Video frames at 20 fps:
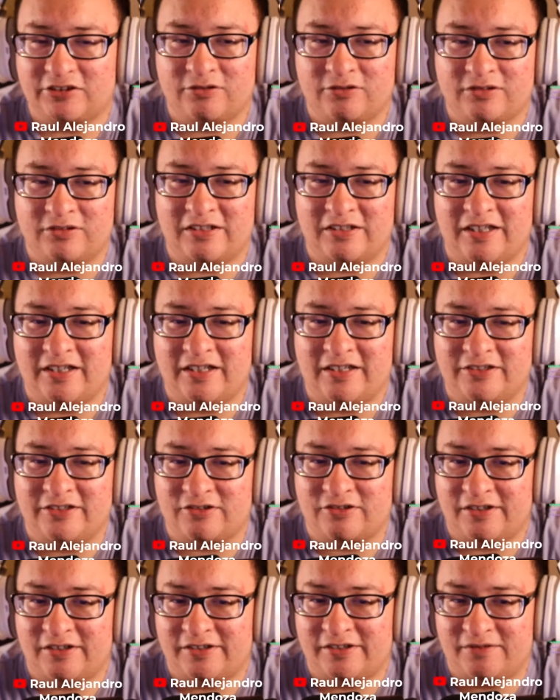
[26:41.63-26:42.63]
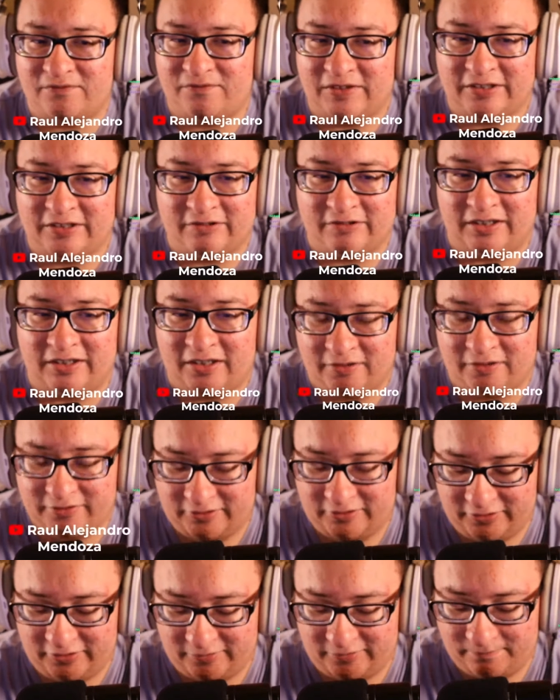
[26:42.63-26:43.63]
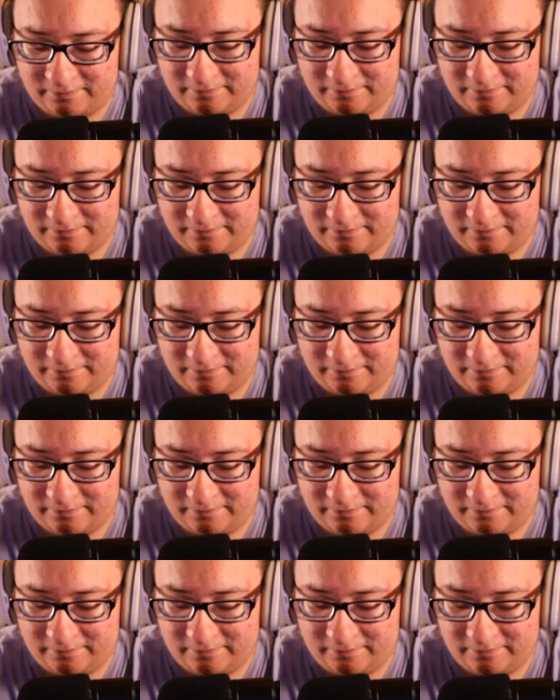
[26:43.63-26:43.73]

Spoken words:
through the day, trying to figure out the